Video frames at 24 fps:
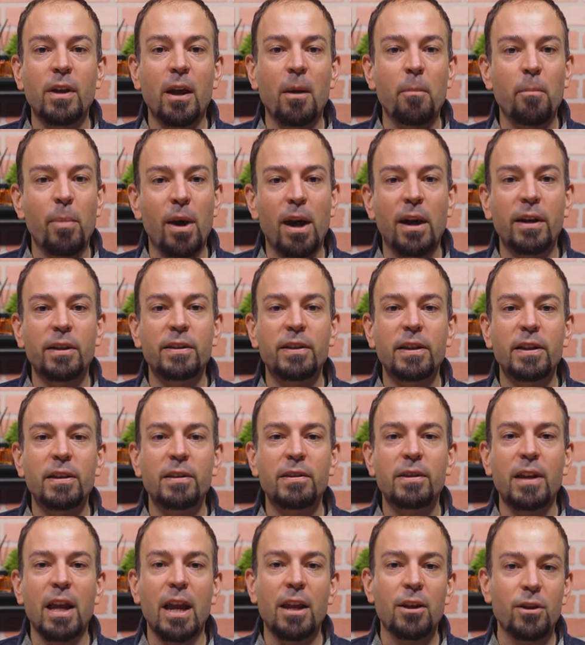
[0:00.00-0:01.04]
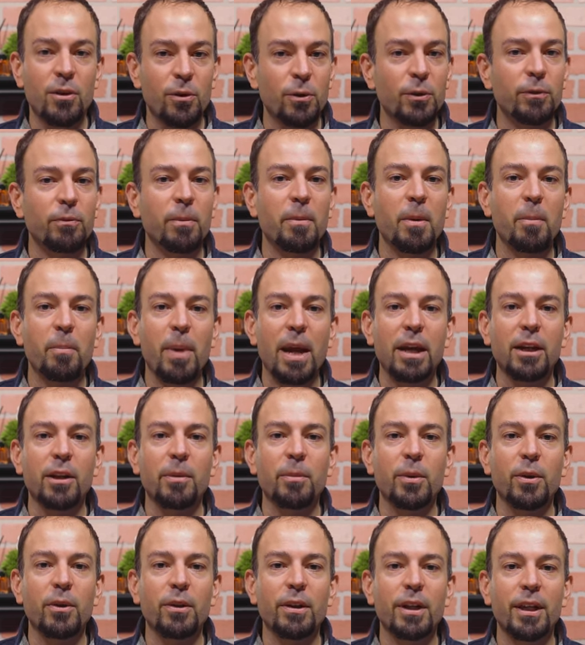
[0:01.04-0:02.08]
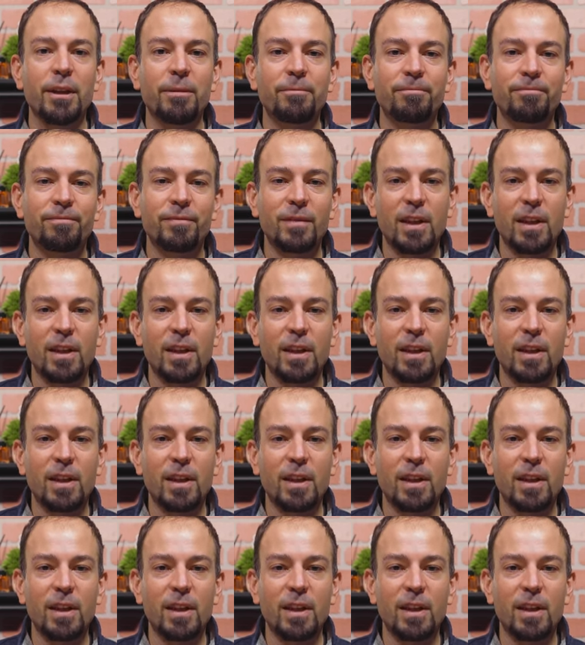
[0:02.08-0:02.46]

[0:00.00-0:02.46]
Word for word: unboxings, and news from the pen community.